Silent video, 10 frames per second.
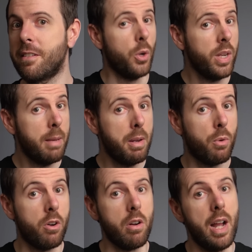Don't get me
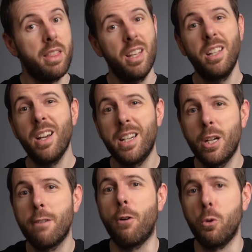wrong, I think the
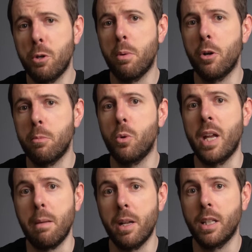idea of ultra-portable
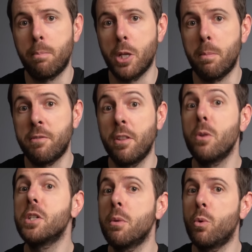gaming laptops for
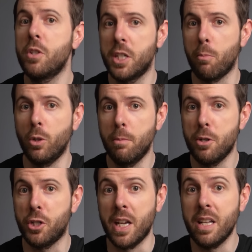those that want smaller
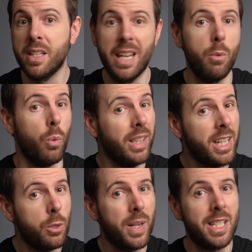machines and are
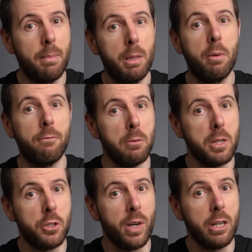willing to accept the
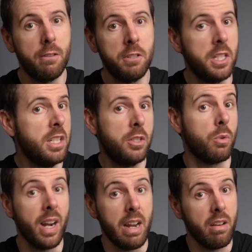performance trade-offs is
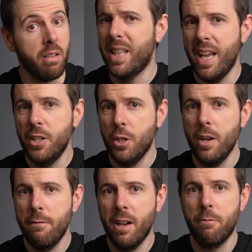great, but the
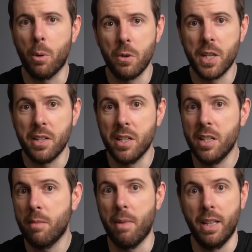H35 processors,